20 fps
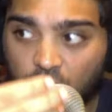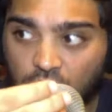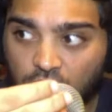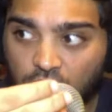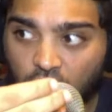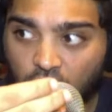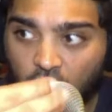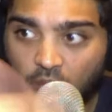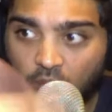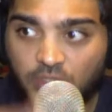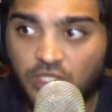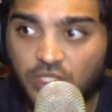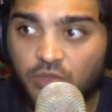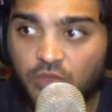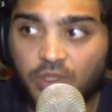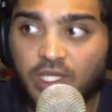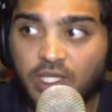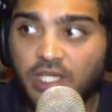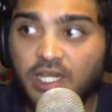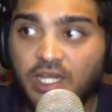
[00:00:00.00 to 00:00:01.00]
arm
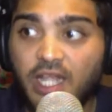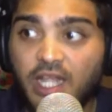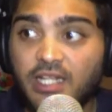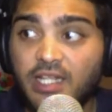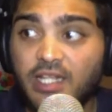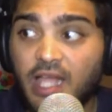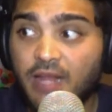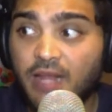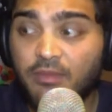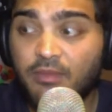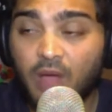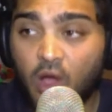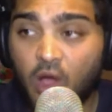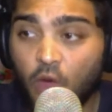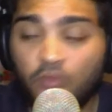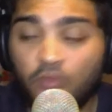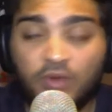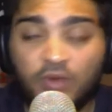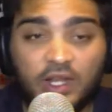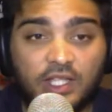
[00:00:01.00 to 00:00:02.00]
swinging, and
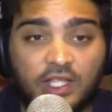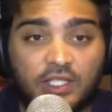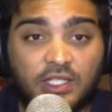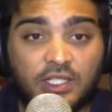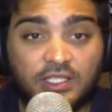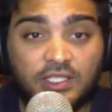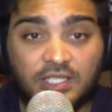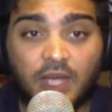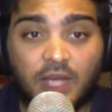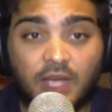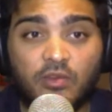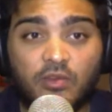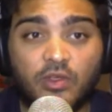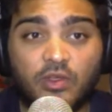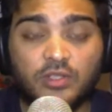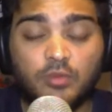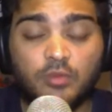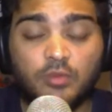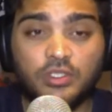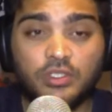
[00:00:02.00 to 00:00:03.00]
hopefully some of those
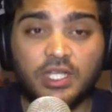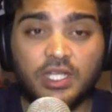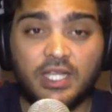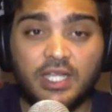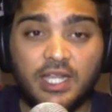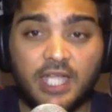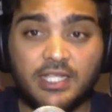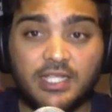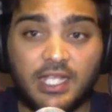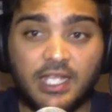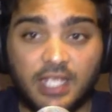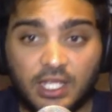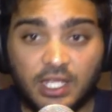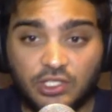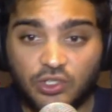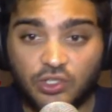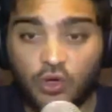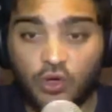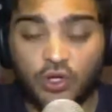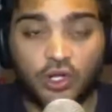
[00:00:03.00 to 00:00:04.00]
balls connect and get
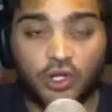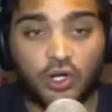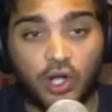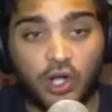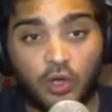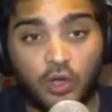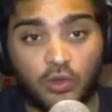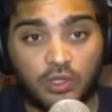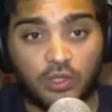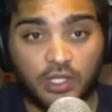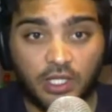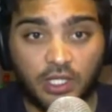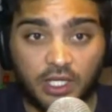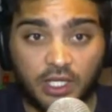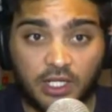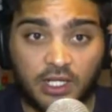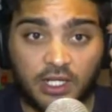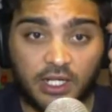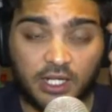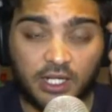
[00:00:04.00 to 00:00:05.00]
you on a roll in
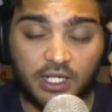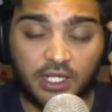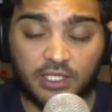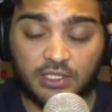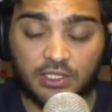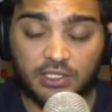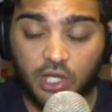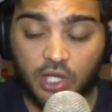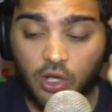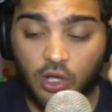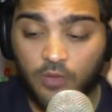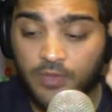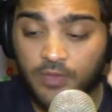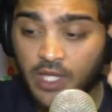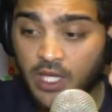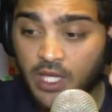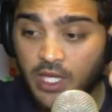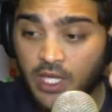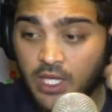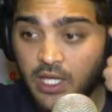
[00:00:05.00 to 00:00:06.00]
an inning. So
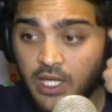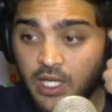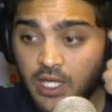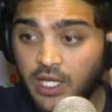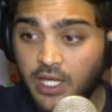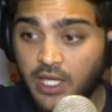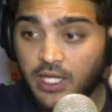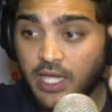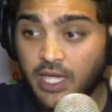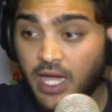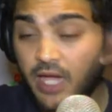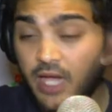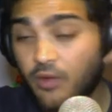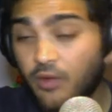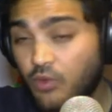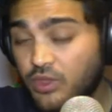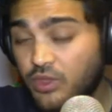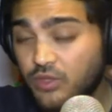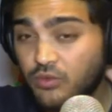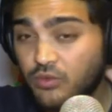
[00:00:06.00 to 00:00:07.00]
yeah,
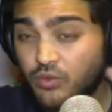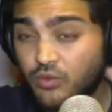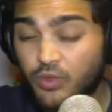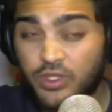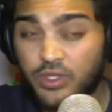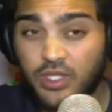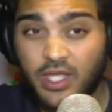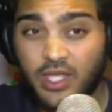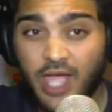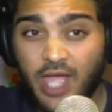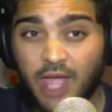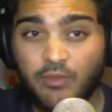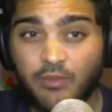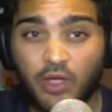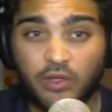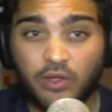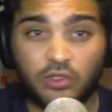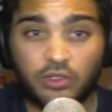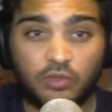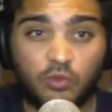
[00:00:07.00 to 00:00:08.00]
with the game
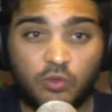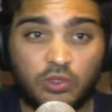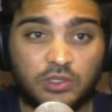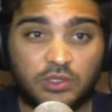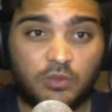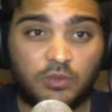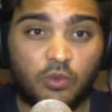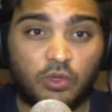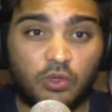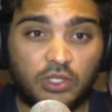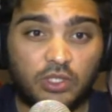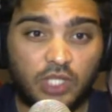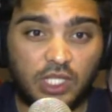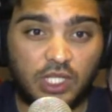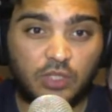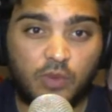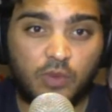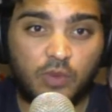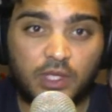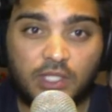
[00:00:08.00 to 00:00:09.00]
going towards more
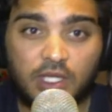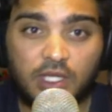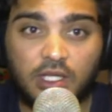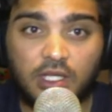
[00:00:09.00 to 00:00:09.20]
T20,